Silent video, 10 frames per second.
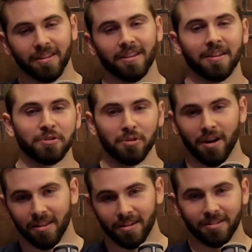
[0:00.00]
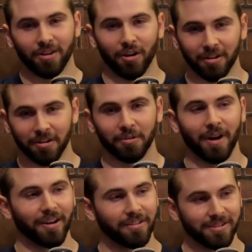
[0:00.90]
and then they draw the target
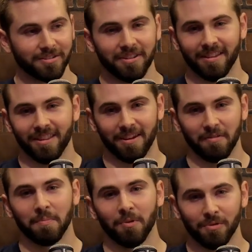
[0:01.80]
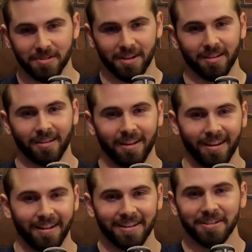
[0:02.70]
around it so that they have a bullseye
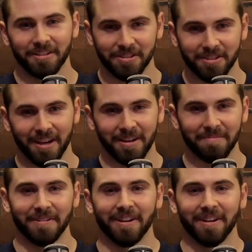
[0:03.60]
each time.